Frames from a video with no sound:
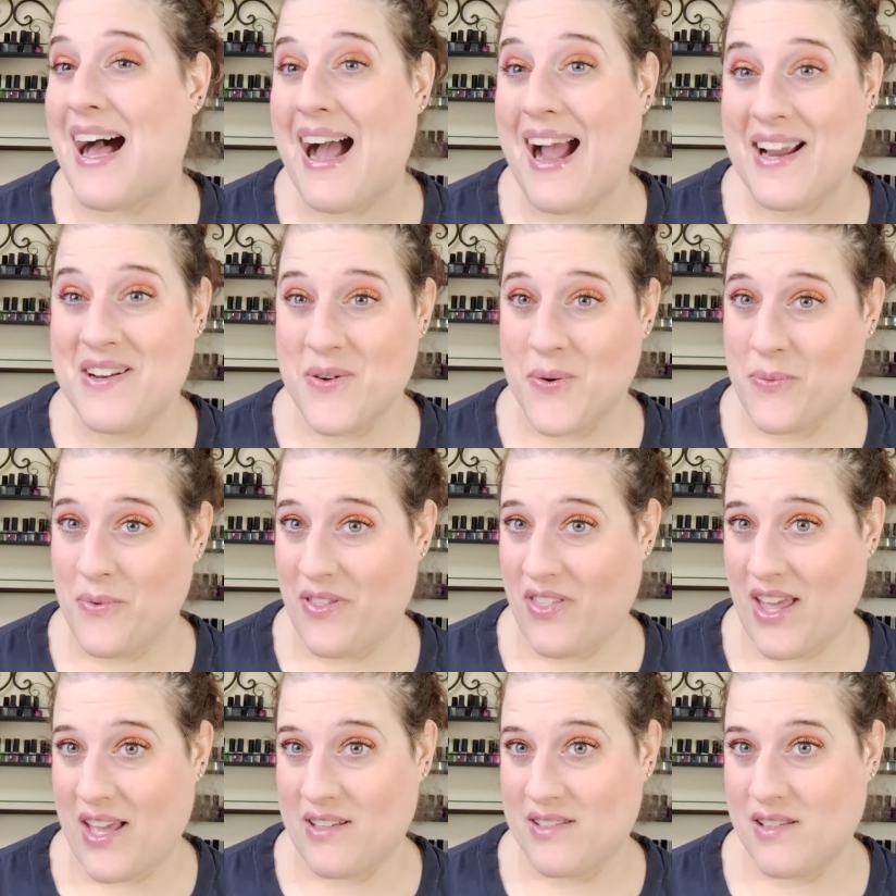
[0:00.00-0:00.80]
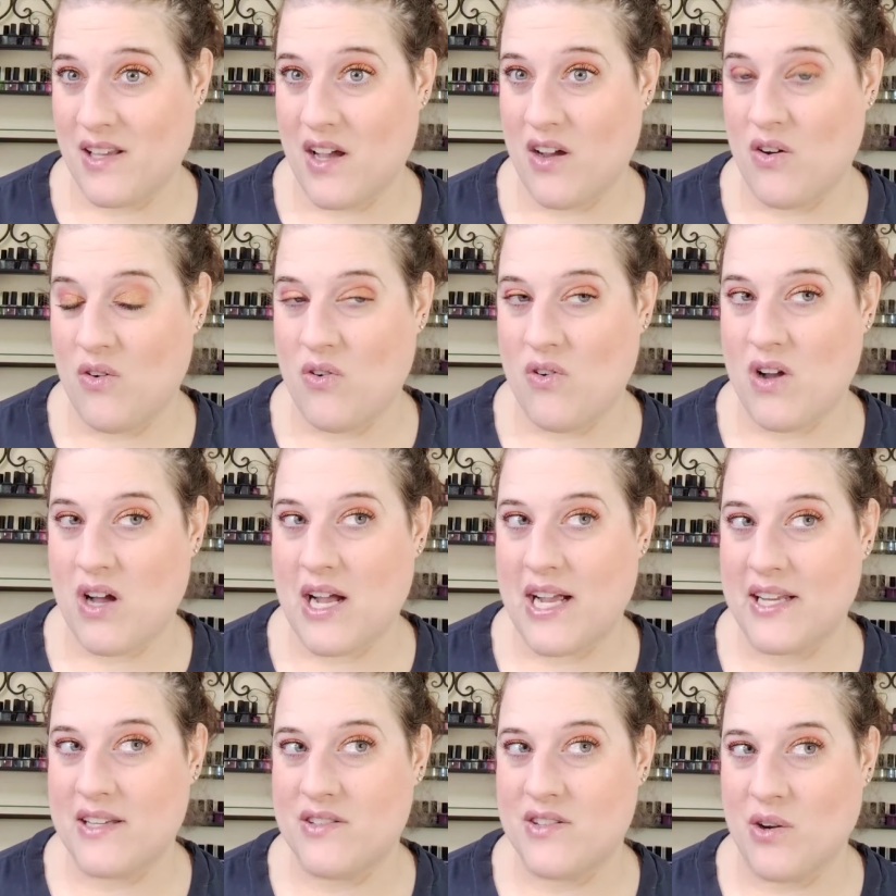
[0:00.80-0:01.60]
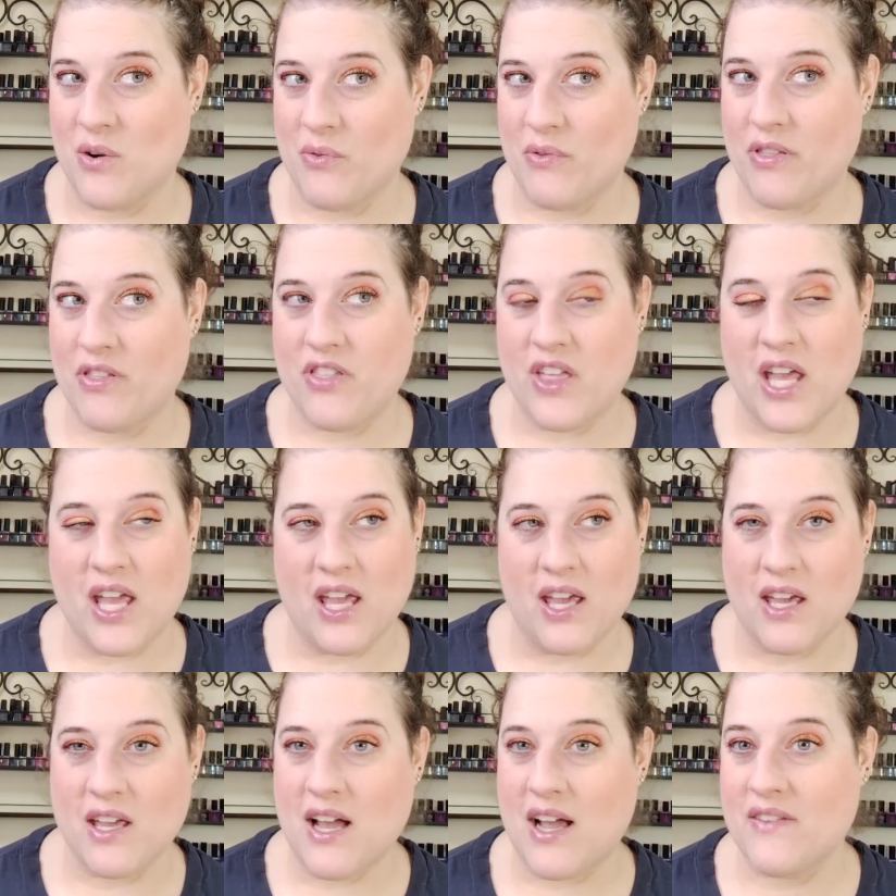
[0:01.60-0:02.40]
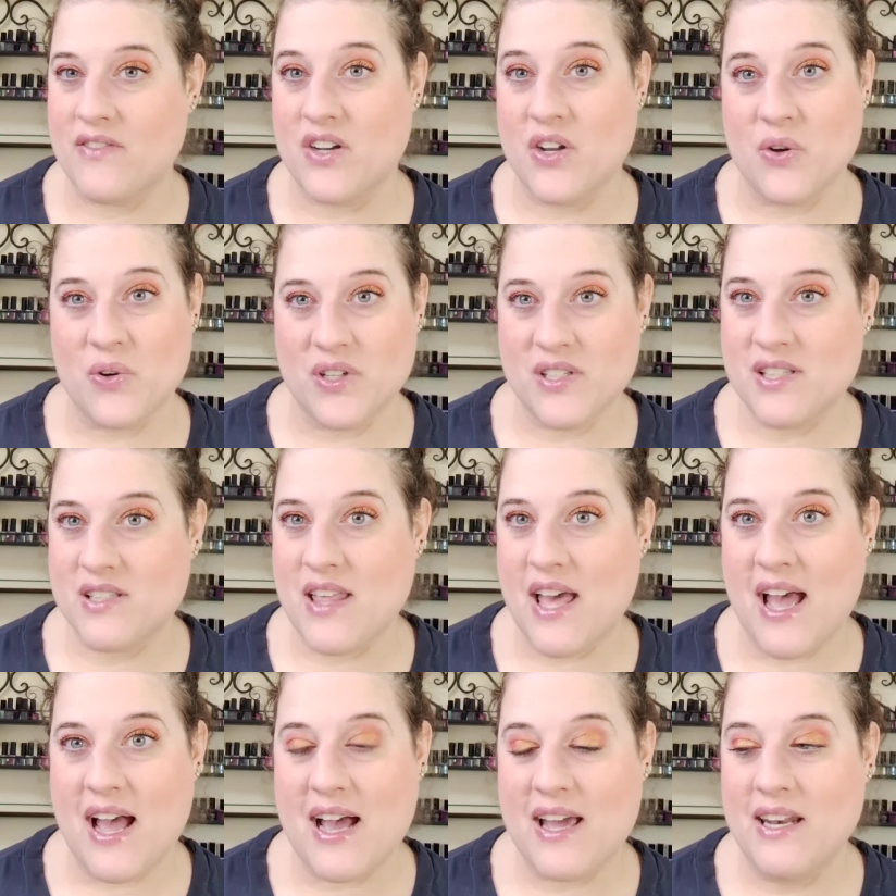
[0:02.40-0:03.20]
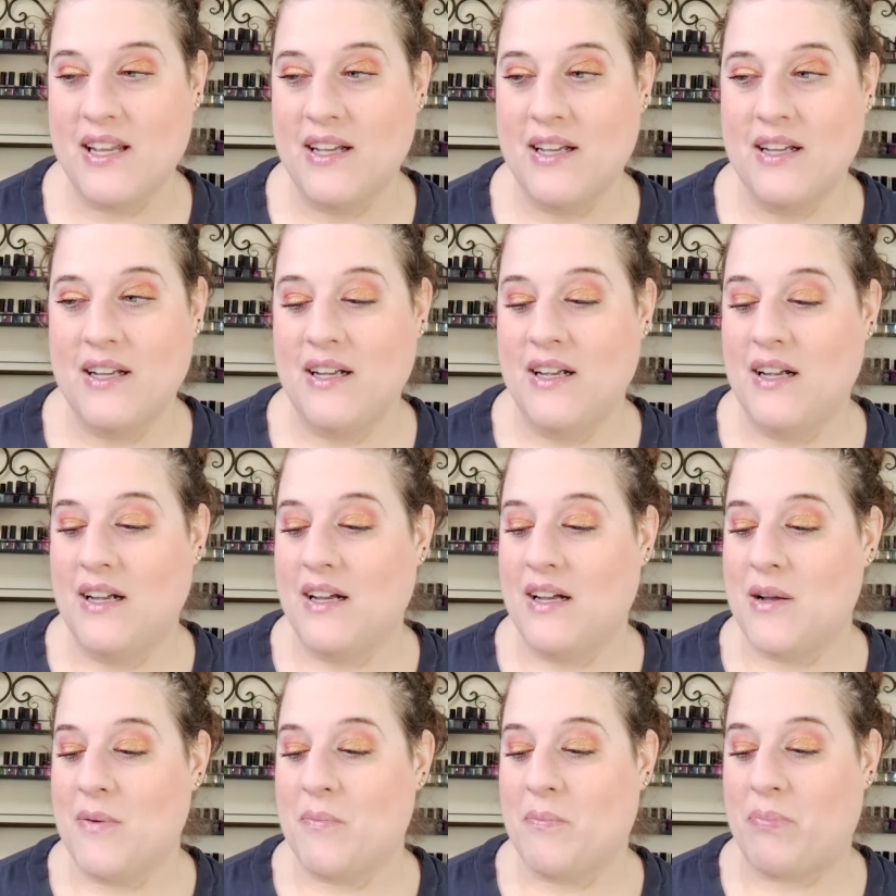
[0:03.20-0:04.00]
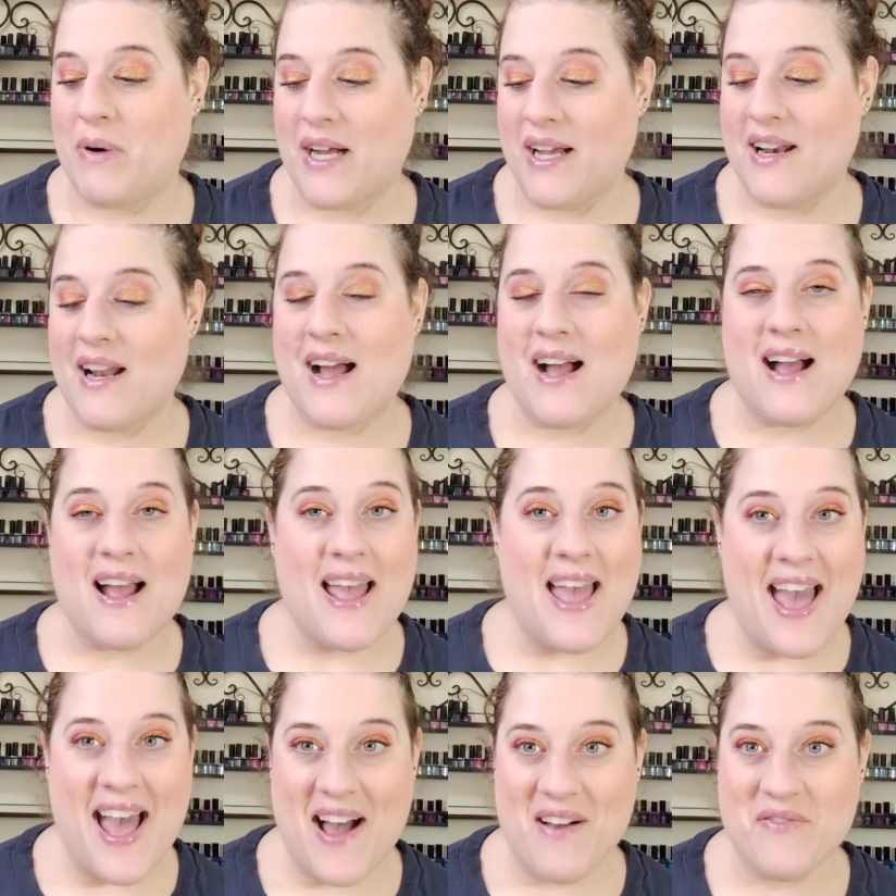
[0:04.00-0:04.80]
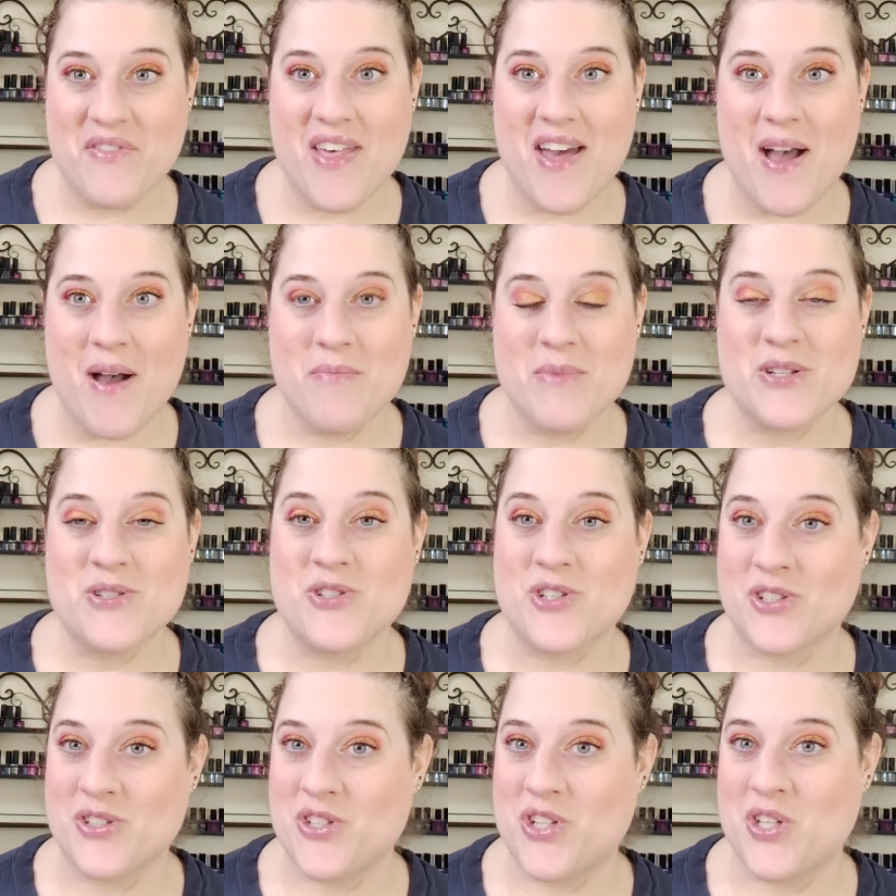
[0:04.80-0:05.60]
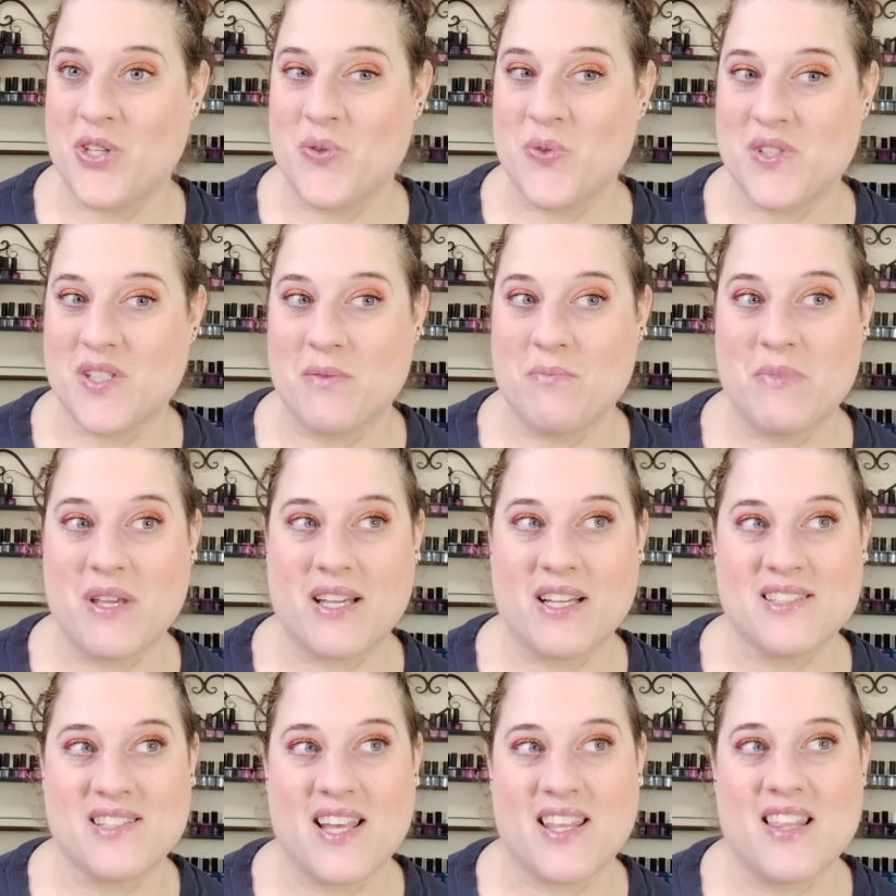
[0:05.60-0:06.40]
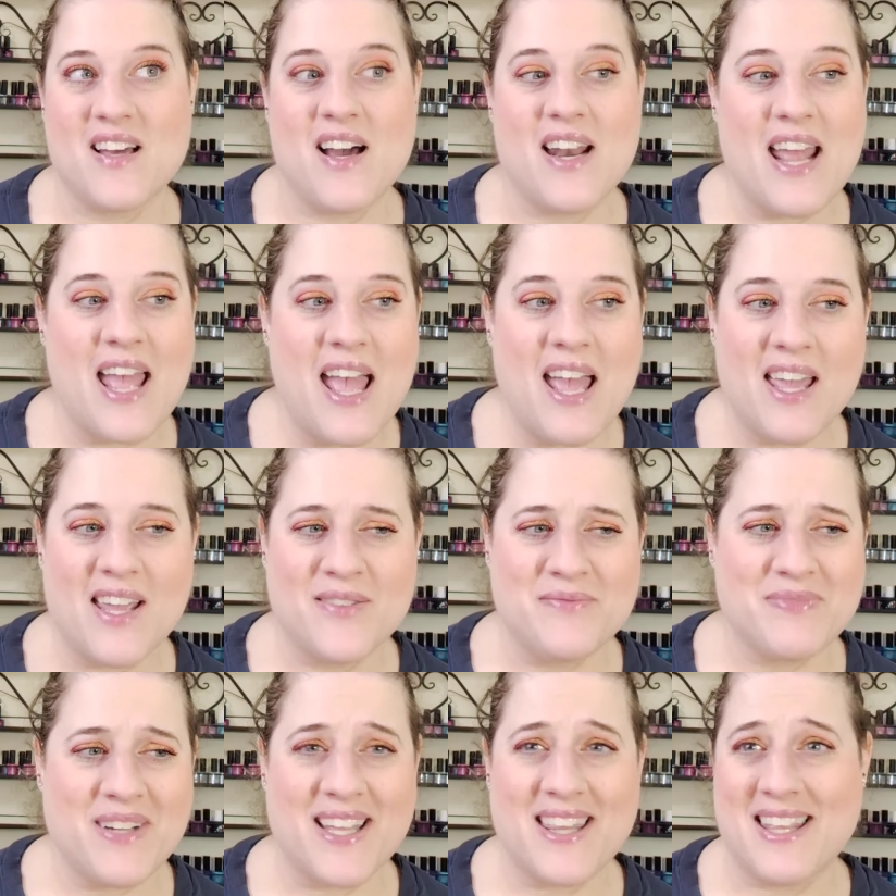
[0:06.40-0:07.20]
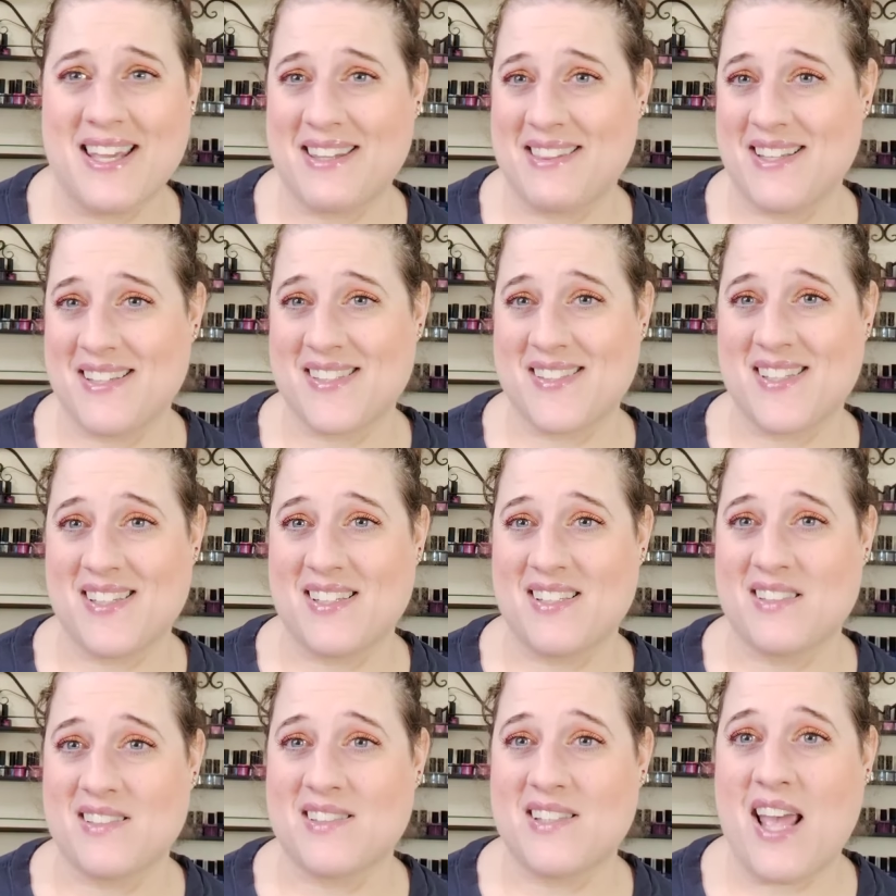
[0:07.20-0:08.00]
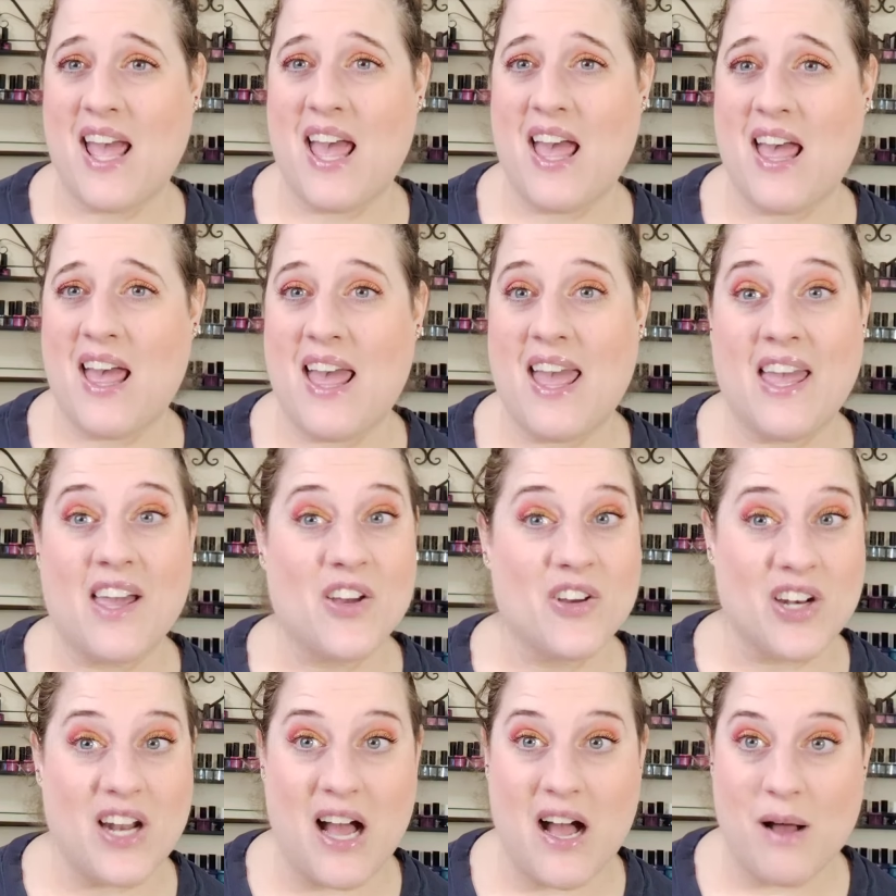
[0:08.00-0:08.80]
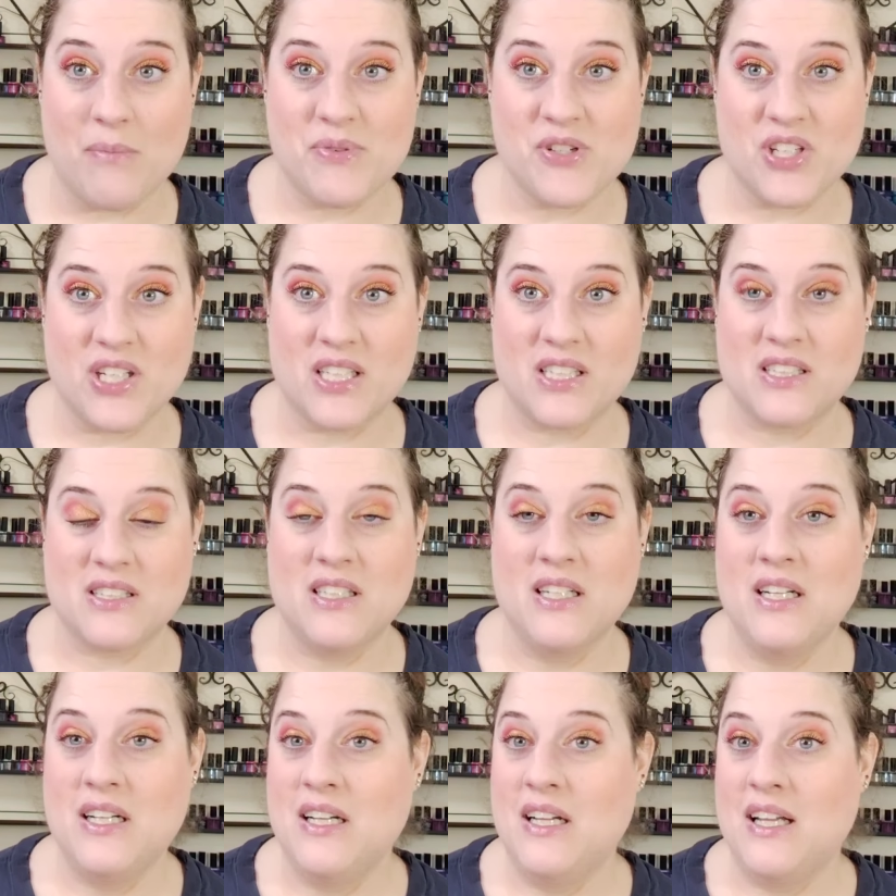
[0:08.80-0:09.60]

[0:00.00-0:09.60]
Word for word: I don't think so. I don't think I've noticed that, but I have them just to use them because I thought, hey, I think this is a good option.